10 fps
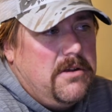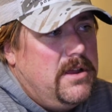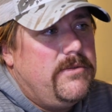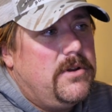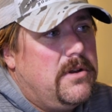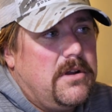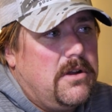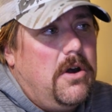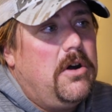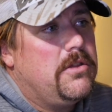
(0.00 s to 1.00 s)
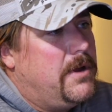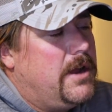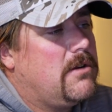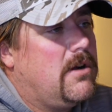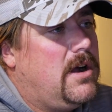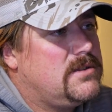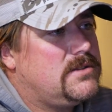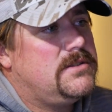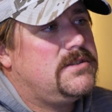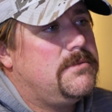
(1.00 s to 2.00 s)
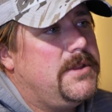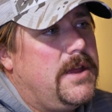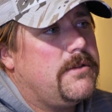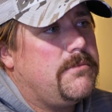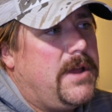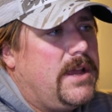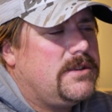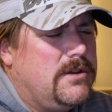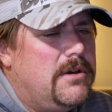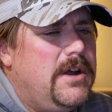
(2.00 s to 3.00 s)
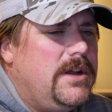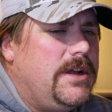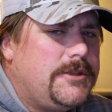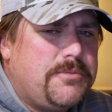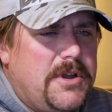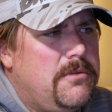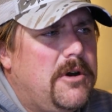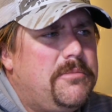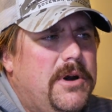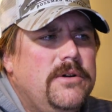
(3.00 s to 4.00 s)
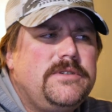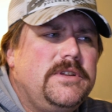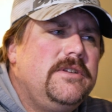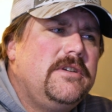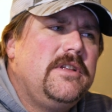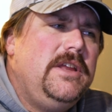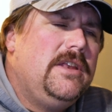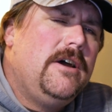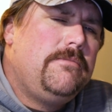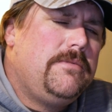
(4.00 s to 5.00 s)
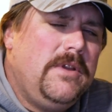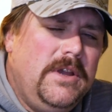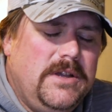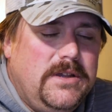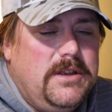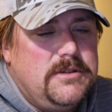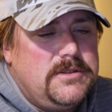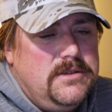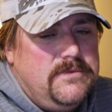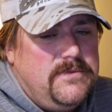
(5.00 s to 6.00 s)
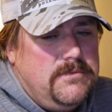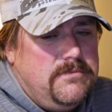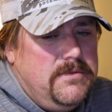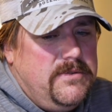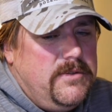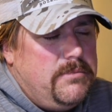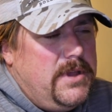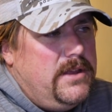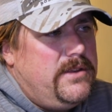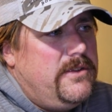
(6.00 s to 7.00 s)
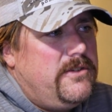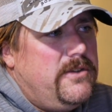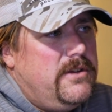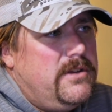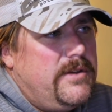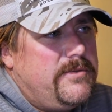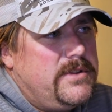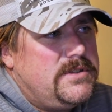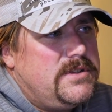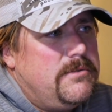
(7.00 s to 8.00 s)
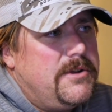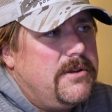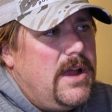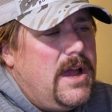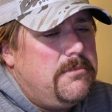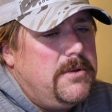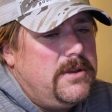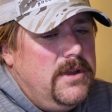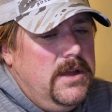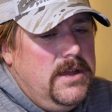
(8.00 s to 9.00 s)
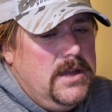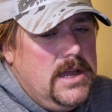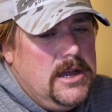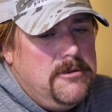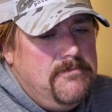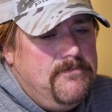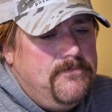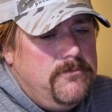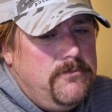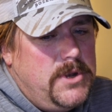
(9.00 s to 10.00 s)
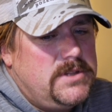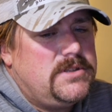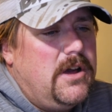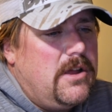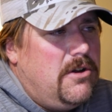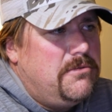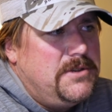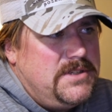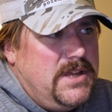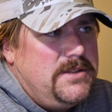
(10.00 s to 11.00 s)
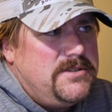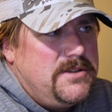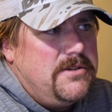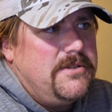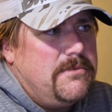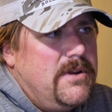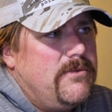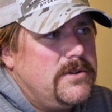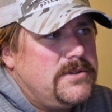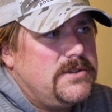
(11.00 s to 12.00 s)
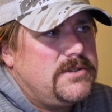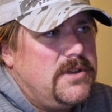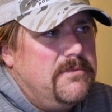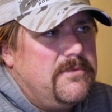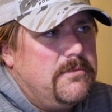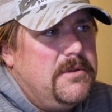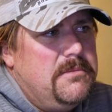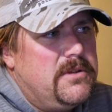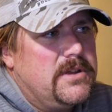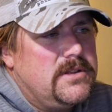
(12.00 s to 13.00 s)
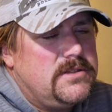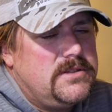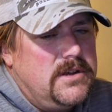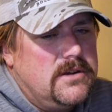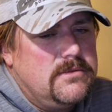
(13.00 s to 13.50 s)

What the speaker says: or even all the way across in some of the other banks. So it's pretty well posted and cleaned up. If you pay attention, you can definitely see where you're at. But it's not always dead center of the river. It's just something for people to consider.